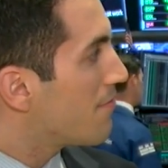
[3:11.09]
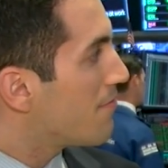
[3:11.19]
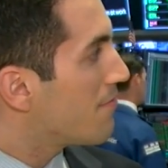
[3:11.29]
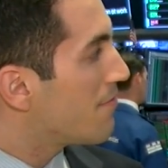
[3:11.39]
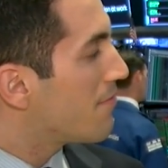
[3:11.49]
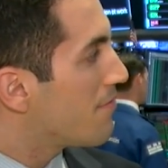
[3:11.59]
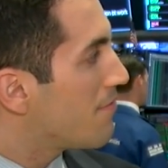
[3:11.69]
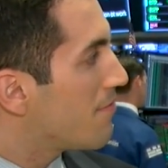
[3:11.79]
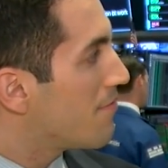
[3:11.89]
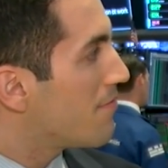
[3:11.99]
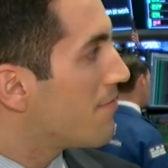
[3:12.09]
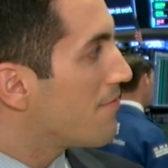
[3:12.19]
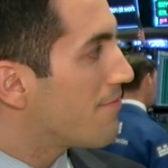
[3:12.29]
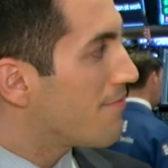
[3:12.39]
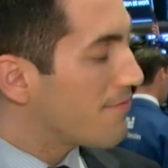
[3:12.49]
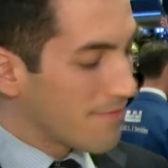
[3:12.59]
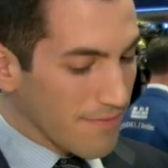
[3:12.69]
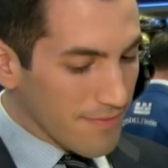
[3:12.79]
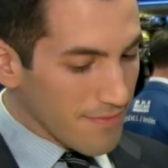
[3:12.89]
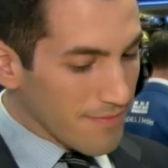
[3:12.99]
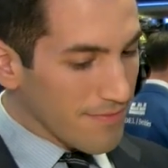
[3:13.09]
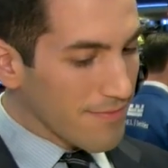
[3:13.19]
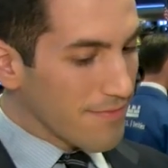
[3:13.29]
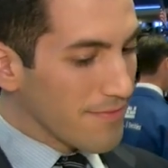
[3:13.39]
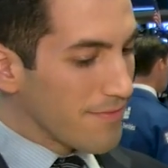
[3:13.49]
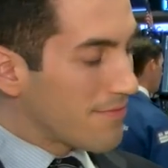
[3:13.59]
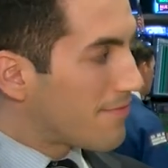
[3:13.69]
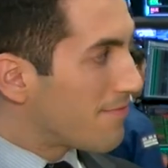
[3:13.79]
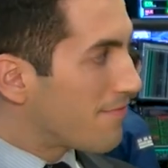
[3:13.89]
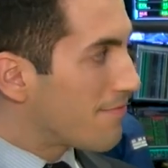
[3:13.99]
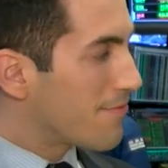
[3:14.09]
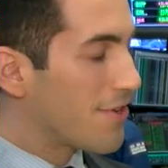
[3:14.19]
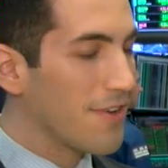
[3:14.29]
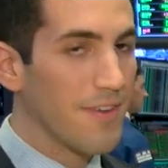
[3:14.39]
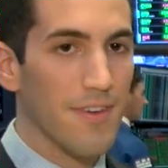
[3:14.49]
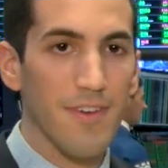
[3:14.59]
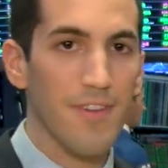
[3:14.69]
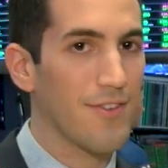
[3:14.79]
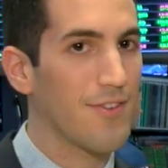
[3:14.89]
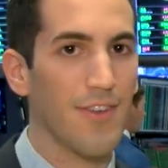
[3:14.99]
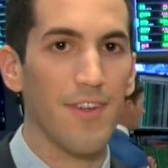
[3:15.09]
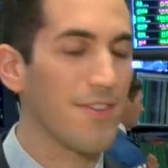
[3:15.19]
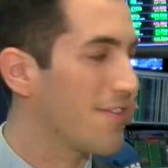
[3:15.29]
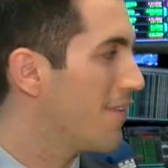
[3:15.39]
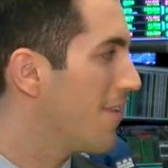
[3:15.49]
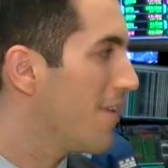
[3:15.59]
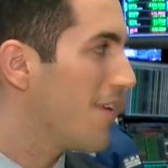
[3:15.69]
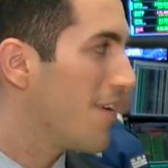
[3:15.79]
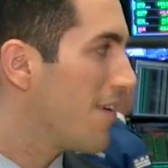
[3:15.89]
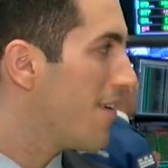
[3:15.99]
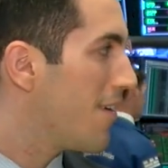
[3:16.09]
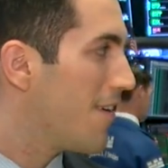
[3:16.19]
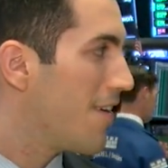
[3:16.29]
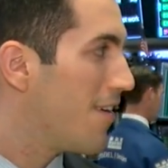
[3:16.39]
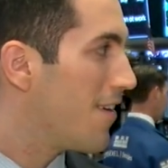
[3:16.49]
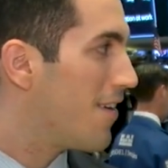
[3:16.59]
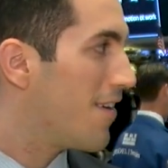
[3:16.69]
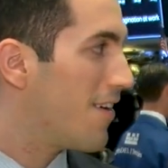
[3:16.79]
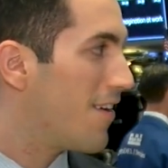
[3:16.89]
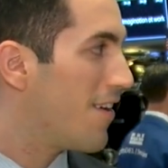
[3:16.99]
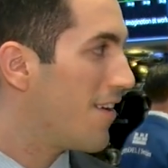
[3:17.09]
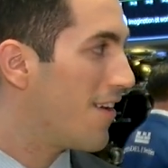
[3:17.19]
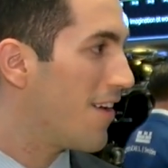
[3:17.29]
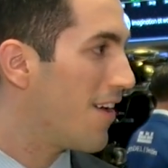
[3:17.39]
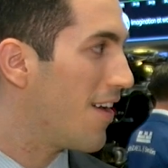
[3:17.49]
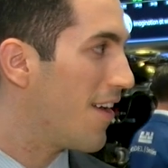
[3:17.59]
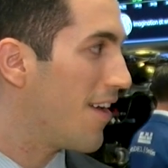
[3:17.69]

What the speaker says: This person isn't speaking.